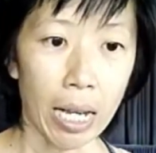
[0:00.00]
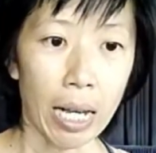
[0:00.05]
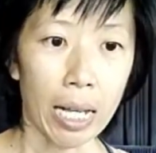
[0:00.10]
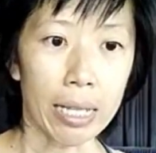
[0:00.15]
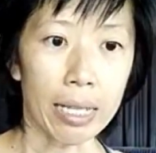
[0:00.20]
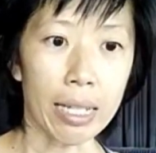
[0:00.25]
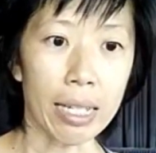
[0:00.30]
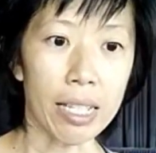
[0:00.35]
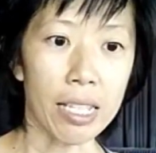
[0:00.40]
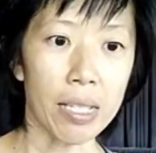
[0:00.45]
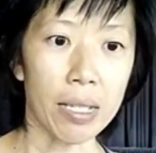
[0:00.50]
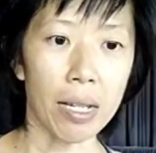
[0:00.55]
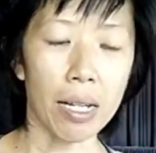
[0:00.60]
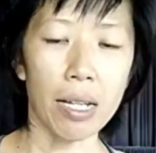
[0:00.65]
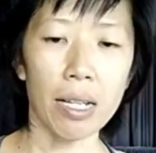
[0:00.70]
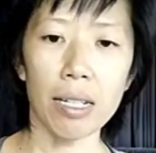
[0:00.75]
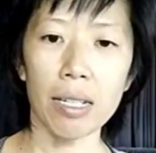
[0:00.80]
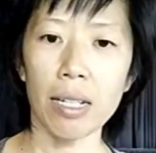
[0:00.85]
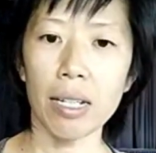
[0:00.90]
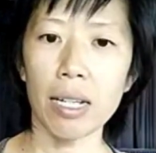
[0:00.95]
This
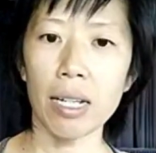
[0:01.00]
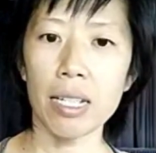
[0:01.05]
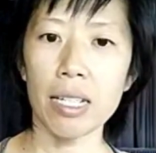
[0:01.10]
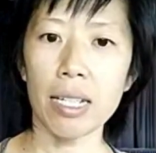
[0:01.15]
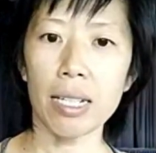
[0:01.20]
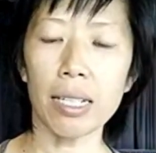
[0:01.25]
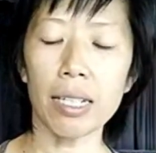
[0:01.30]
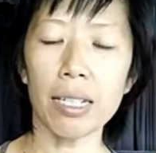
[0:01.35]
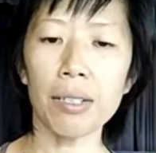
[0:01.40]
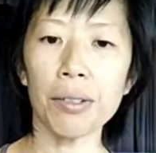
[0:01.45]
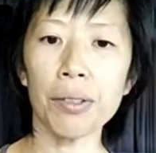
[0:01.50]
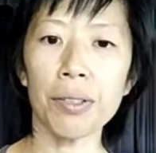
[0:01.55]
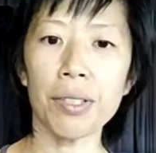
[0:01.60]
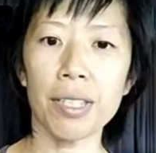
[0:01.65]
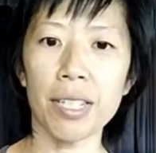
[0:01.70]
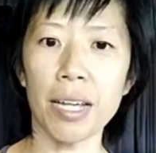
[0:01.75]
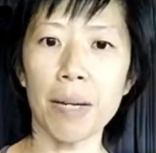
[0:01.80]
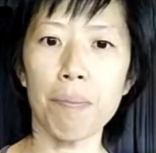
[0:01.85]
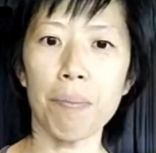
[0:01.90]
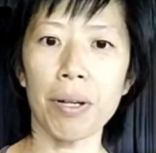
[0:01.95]
little
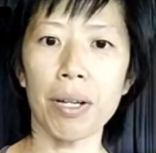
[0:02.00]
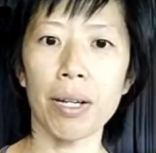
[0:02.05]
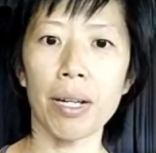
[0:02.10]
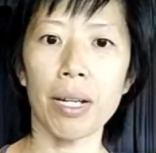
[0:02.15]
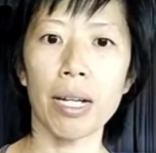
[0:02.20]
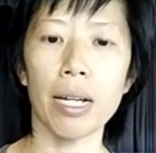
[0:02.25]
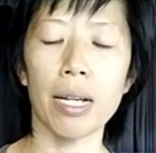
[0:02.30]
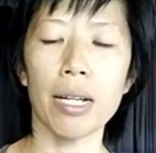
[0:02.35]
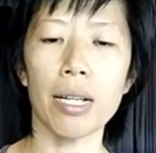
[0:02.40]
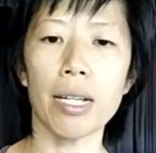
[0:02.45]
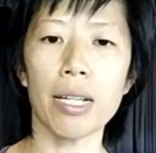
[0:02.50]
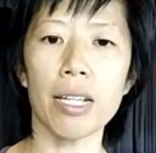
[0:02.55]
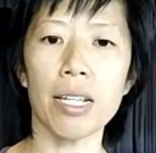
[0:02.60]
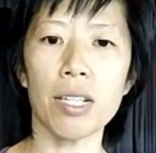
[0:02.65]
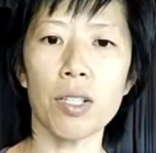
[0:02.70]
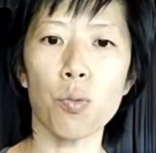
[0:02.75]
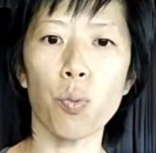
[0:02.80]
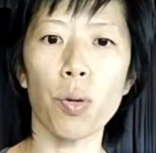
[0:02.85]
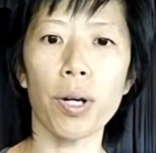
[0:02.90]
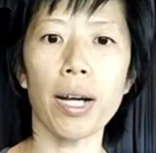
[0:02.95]
tip
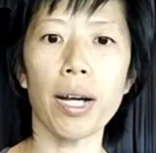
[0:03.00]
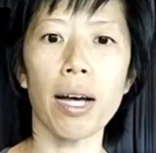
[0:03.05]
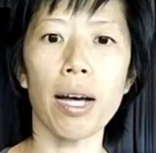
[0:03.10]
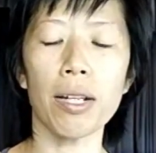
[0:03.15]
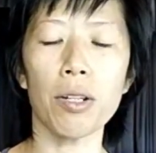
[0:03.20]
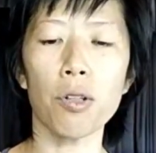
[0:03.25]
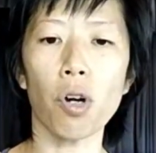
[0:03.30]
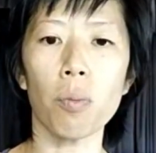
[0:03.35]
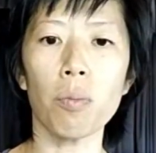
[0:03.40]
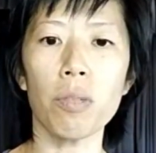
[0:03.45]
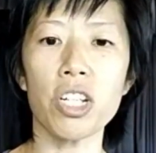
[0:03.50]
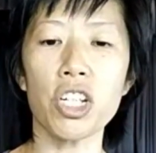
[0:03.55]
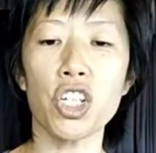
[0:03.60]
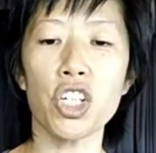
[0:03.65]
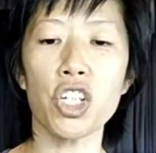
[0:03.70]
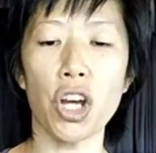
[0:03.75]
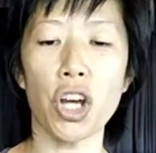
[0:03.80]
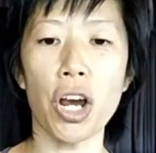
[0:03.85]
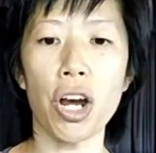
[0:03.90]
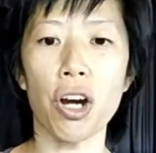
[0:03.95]
is what I normally
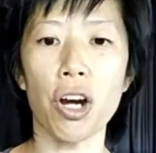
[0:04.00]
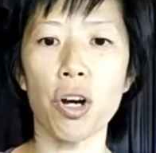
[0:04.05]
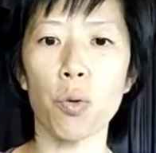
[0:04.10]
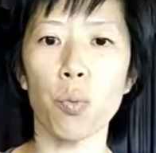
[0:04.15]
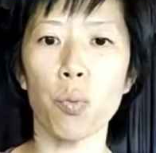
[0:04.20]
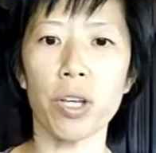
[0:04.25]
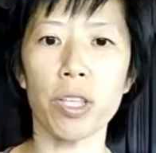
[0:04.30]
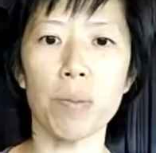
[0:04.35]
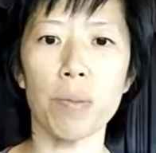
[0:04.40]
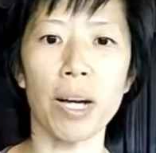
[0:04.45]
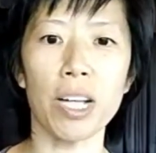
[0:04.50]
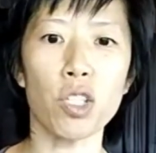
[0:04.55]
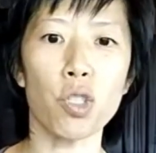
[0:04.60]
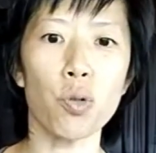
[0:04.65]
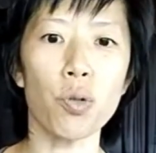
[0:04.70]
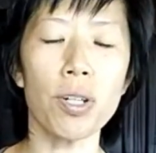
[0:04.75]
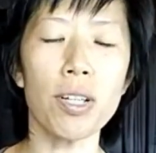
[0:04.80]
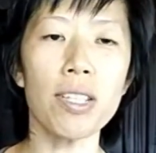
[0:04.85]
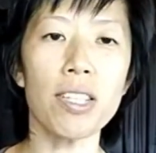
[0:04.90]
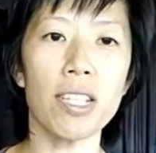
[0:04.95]
share with my
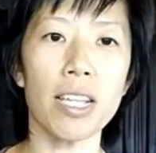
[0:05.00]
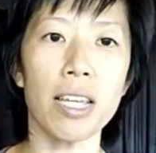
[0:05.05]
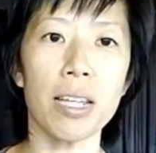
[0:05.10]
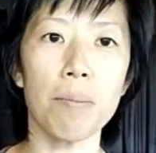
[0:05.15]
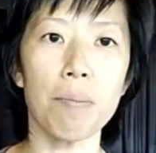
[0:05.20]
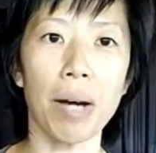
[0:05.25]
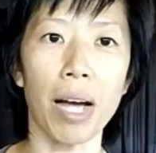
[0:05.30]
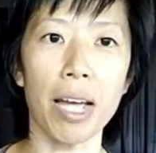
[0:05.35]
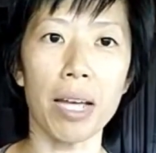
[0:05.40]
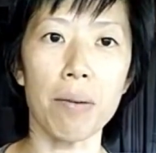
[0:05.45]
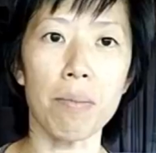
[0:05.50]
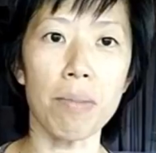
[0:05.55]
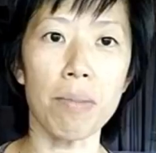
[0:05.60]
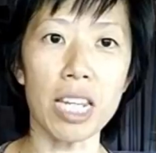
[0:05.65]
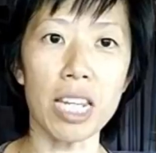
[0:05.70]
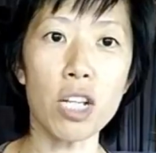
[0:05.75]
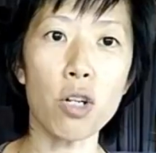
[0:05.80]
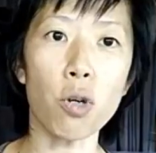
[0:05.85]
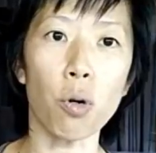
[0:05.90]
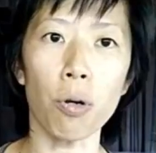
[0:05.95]
students in my
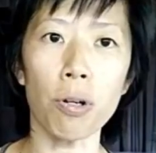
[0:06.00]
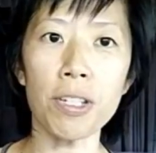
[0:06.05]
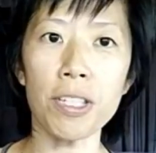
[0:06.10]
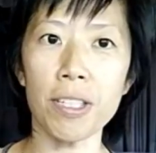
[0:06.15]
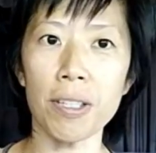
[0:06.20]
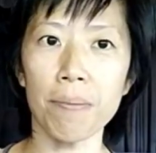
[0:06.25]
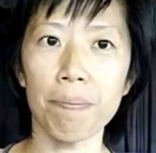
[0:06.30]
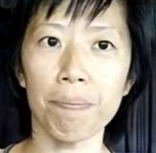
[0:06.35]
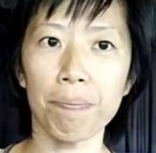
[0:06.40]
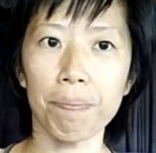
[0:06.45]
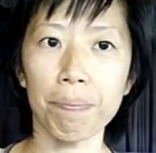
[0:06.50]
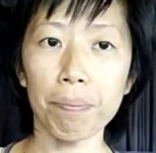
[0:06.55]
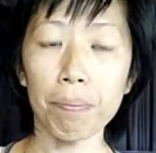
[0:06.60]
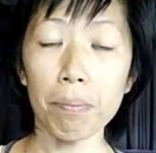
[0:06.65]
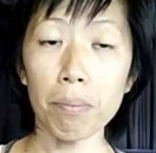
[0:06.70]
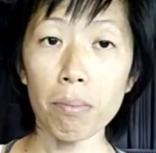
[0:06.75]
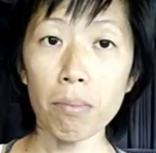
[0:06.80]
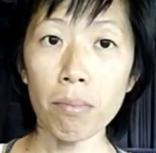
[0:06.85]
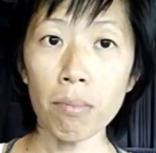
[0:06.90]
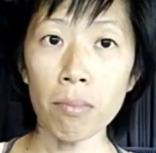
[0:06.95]
mini course.
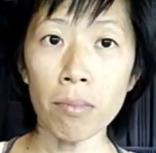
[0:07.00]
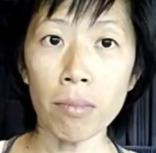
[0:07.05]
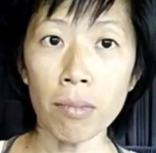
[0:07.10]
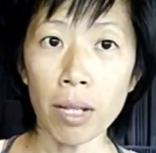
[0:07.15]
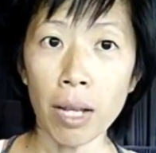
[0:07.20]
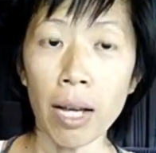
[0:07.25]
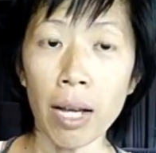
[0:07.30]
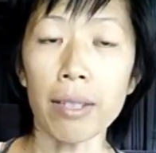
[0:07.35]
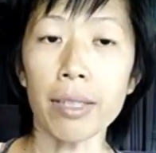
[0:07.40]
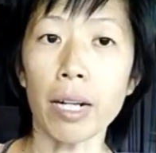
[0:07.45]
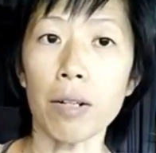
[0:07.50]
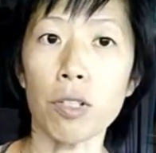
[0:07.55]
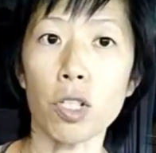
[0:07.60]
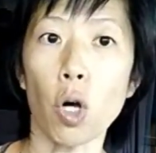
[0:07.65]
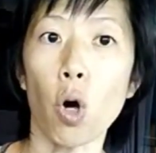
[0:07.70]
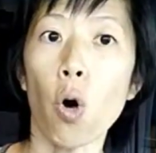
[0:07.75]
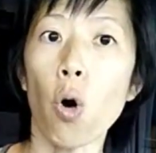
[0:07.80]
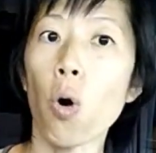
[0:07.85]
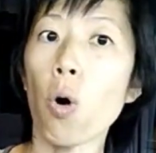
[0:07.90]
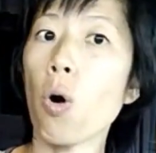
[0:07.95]
There's
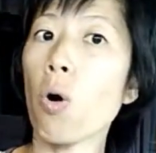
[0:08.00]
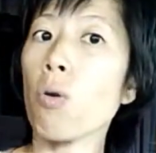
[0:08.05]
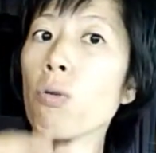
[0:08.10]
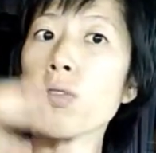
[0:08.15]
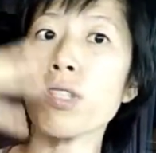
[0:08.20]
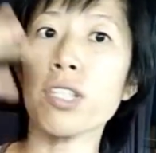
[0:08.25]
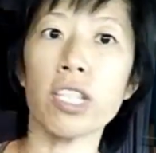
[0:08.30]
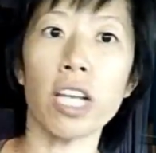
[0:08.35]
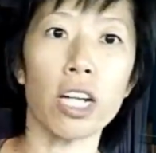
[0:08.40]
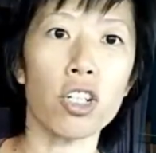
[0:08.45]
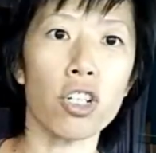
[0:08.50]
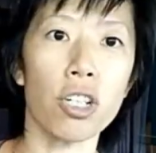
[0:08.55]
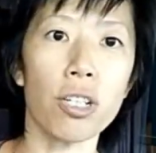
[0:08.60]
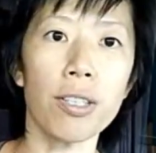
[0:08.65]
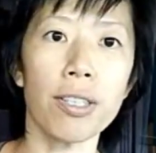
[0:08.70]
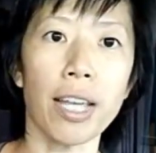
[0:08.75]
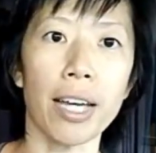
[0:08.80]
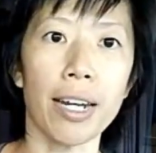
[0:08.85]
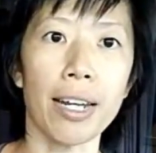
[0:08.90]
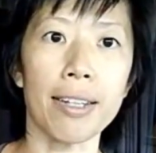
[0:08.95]
a whole
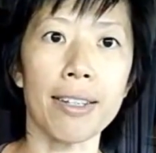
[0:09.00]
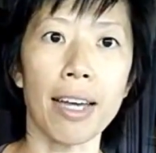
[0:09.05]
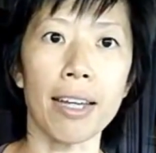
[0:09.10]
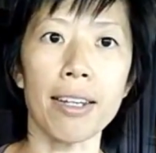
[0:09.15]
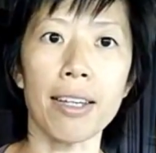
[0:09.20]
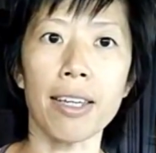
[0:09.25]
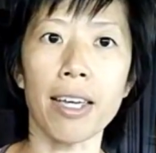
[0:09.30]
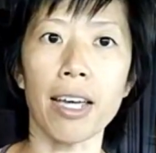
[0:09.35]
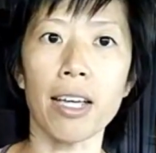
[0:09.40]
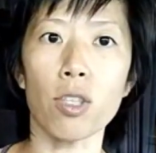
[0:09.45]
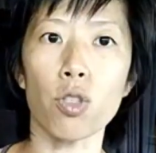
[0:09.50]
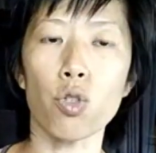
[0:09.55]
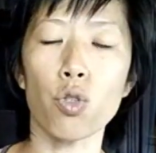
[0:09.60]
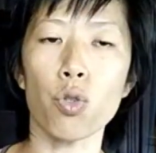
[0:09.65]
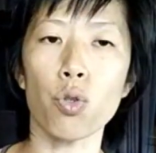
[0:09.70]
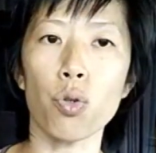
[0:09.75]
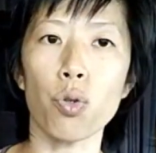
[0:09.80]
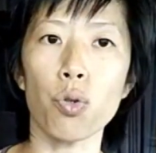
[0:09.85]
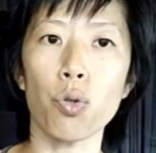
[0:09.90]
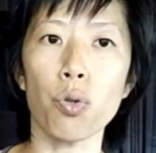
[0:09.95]
section that I dedicate
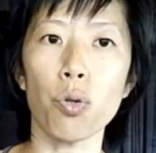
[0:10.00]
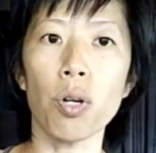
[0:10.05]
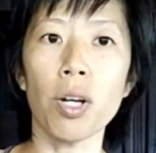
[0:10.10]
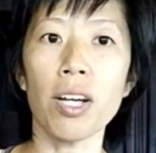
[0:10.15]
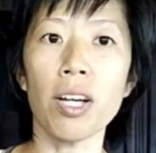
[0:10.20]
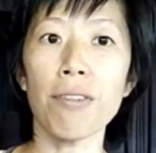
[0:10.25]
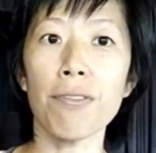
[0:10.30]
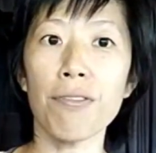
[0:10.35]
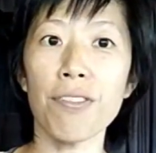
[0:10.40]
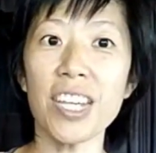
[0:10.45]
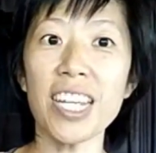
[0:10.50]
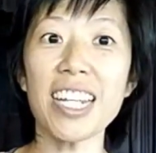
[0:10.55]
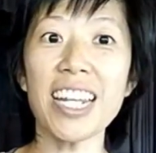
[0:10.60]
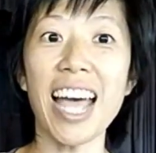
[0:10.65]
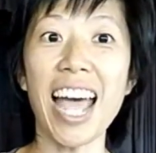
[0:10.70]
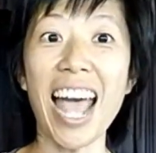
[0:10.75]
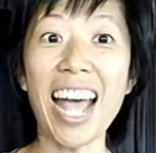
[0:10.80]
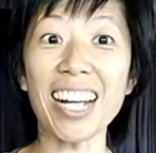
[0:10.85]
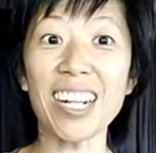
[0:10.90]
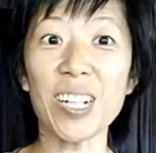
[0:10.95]
to feet,
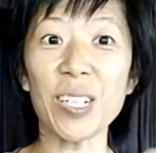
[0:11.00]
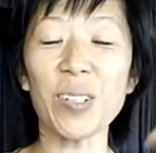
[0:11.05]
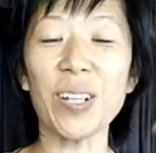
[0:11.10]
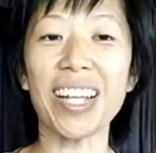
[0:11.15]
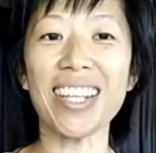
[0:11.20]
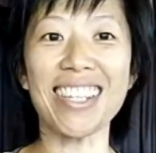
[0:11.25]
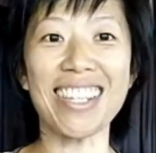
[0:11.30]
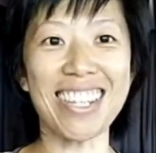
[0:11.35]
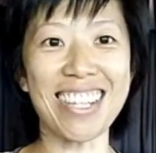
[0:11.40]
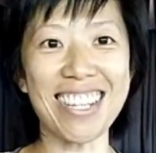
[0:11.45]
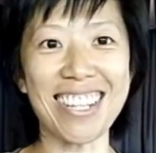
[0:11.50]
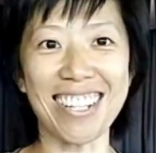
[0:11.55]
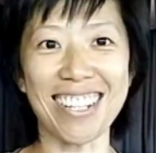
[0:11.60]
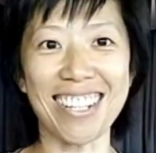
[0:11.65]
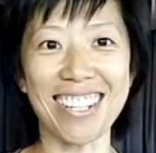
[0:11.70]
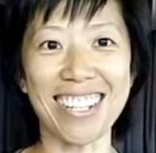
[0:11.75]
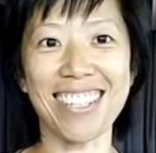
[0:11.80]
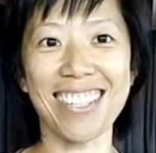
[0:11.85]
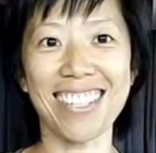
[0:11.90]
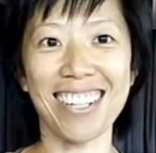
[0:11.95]
ankle, and
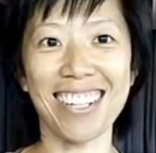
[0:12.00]
knees.